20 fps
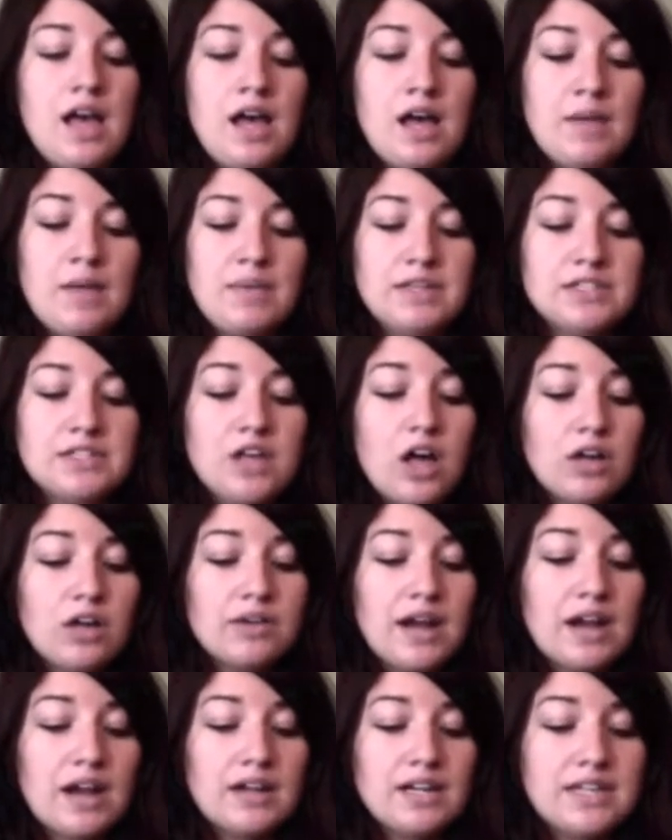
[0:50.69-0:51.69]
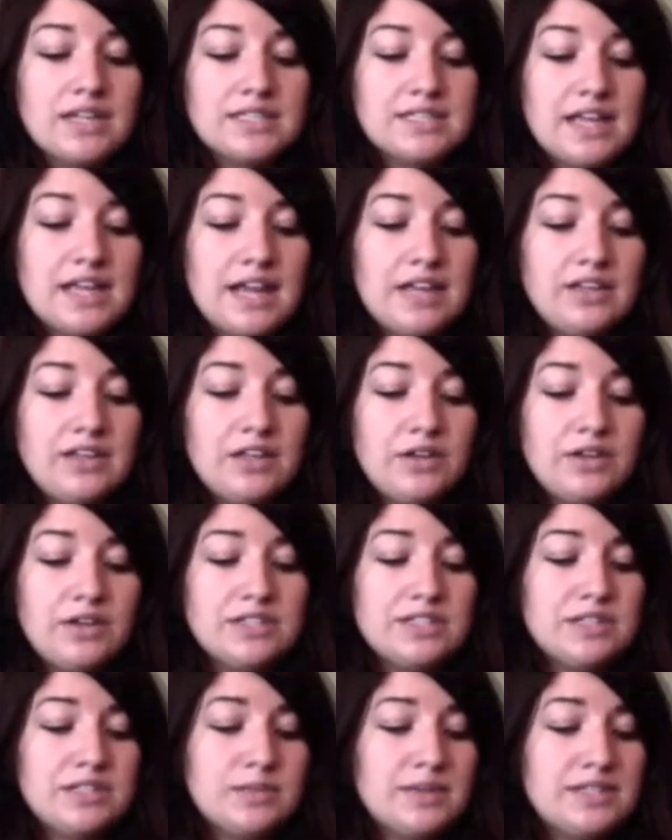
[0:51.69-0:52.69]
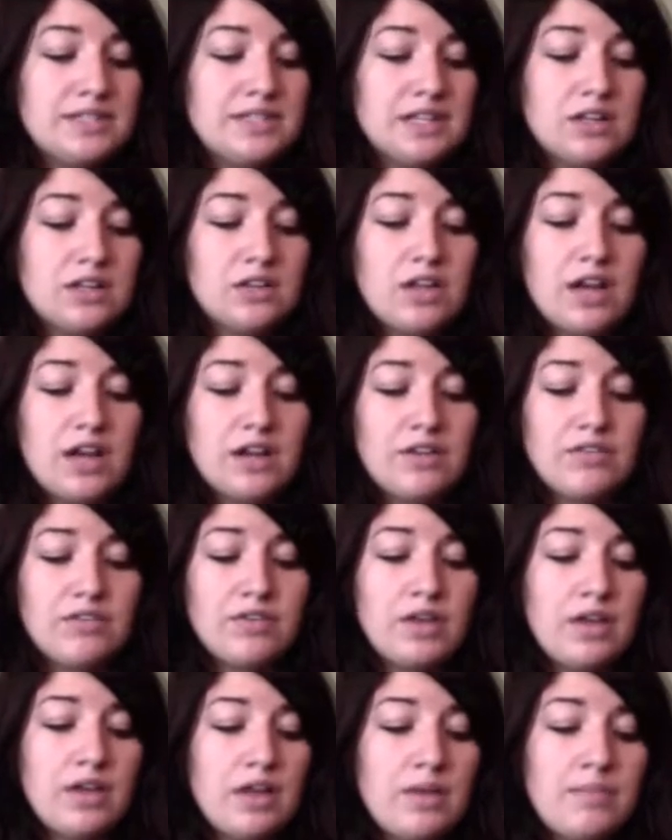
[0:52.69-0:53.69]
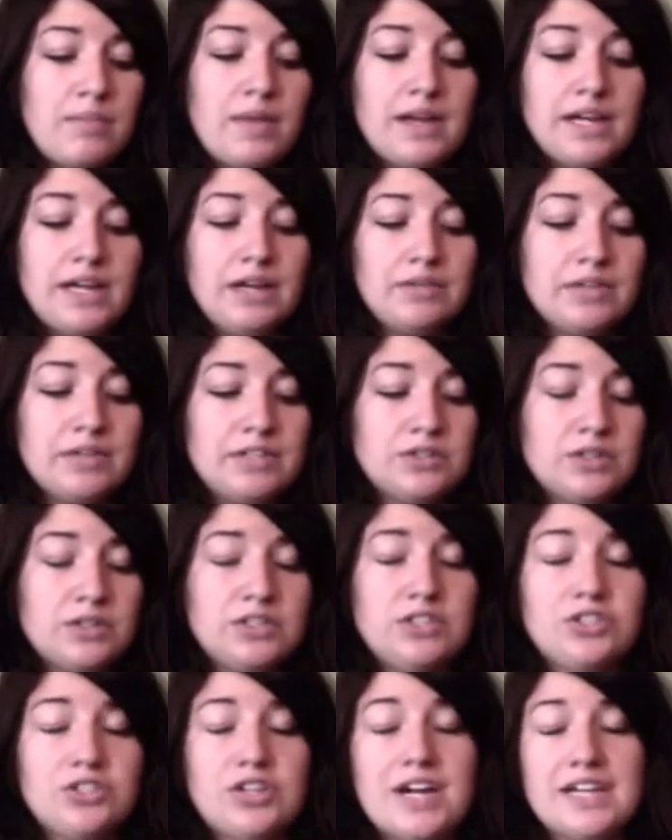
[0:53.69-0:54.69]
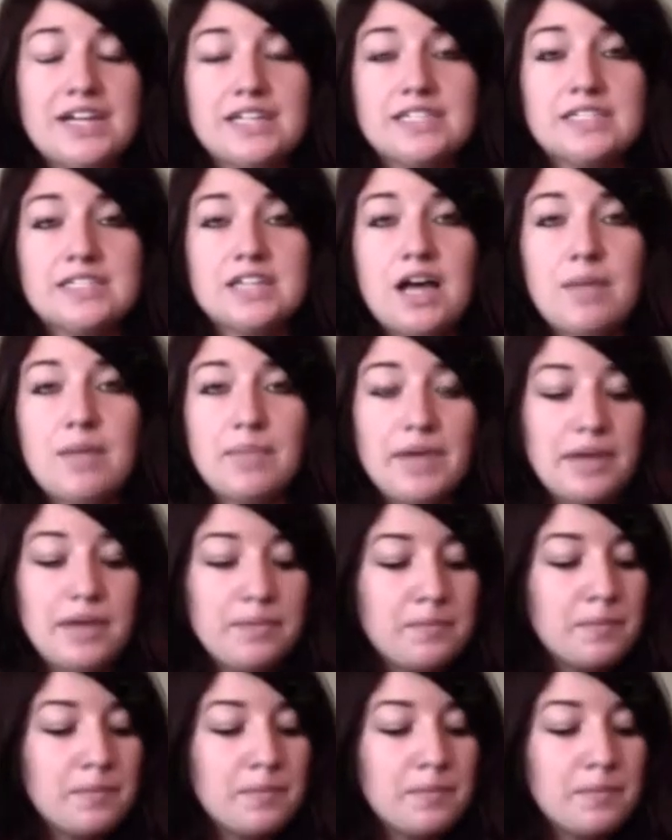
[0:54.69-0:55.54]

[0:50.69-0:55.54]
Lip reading: It's all around us, and the U.S. is wasting a lot of money and resources trying to stop it.